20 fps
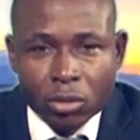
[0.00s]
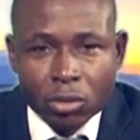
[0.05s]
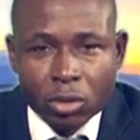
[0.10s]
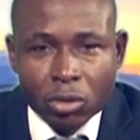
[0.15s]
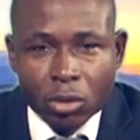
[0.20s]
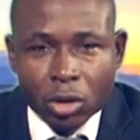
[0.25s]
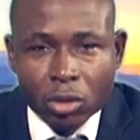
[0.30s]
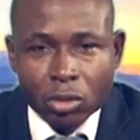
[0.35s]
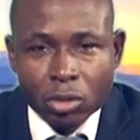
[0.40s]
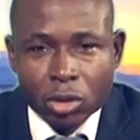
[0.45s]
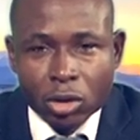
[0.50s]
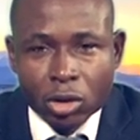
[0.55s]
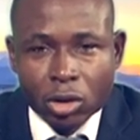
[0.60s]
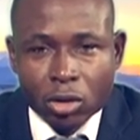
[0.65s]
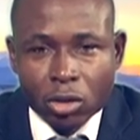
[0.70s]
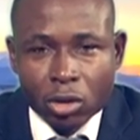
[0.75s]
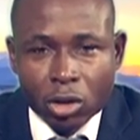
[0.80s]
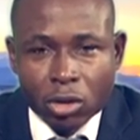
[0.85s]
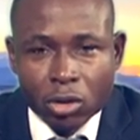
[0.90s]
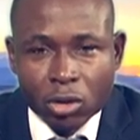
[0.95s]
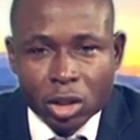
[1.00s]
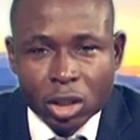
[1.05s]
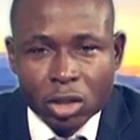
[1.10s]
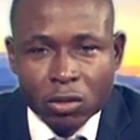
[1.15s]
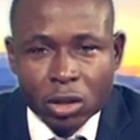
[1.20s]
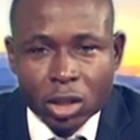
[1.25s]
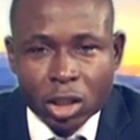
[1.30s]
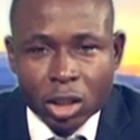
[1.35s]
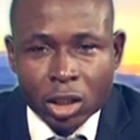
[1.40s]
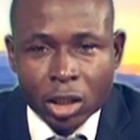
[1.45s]
we want to discuss on
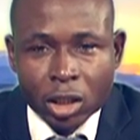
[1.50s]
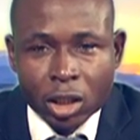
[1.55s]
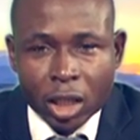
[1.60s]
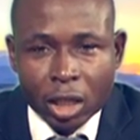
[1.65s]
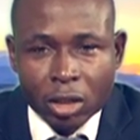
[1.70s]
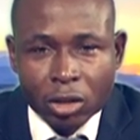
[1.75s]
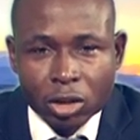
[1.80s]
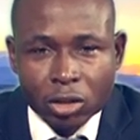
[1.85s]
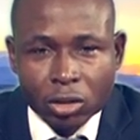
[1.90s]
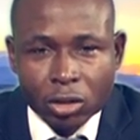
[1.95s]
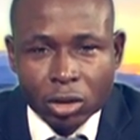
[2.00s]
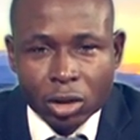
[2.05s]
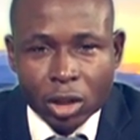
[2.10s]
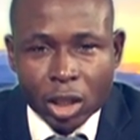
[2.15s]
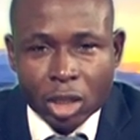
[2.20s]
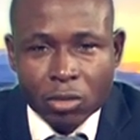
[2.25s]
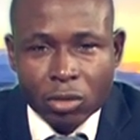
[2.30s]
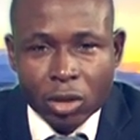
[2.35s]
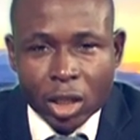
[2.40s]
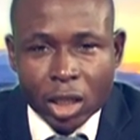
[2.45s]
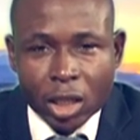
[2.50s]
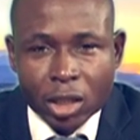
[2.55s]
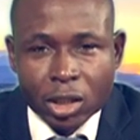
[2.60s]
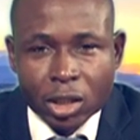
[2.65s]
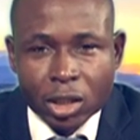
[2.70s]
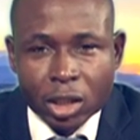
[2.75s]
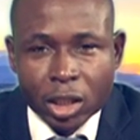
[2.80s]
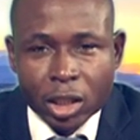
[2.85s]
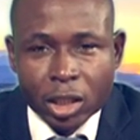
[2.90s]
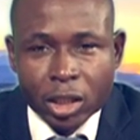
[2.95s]
dividend declaration as well as
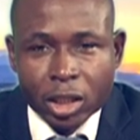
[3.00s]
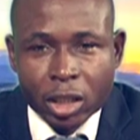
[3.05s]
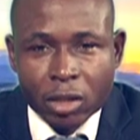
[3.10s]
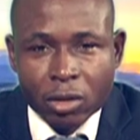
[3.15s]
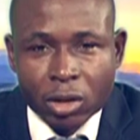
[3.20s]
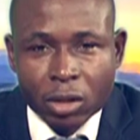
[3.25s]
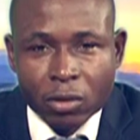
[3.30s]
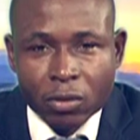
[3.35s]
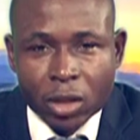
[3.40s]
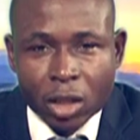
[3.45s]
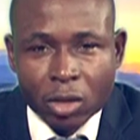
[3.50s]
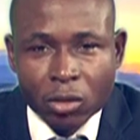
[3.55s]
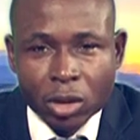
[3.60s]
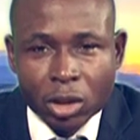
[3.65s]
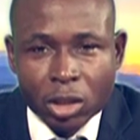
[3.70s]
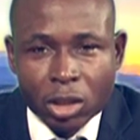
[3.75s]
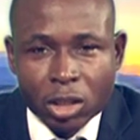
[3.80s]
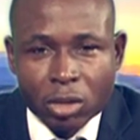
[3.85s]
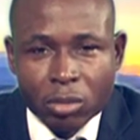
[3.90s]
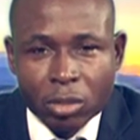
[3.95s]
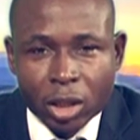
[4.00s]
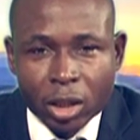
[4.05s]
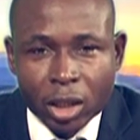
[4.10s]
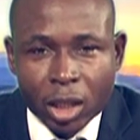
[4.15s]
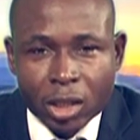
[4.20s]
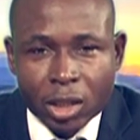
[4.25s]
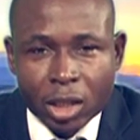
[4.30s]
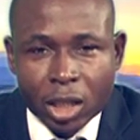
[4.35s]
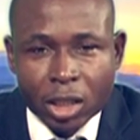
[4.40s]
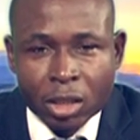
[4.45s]
the AGMs of Dangote Cement
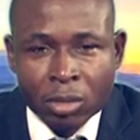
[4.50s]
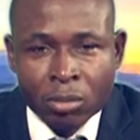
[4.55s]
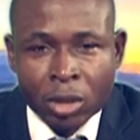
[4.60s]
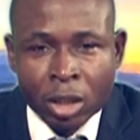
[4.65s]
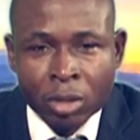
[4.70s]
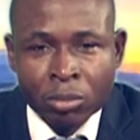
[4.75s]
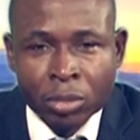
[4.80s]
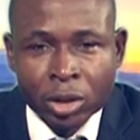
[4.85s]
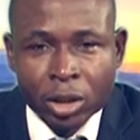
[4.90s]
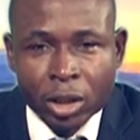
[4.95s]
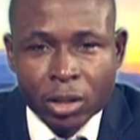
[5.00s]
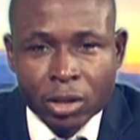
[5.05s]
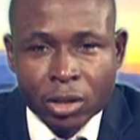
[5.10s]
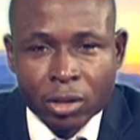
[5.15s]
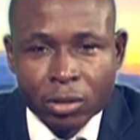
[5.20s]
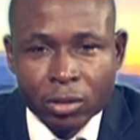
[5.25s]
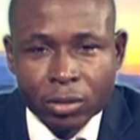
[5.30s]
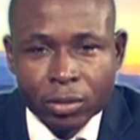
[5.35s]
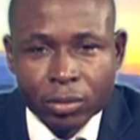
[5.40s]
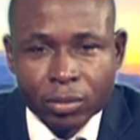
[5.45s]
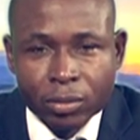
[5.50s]
and Sterling Bank PLC.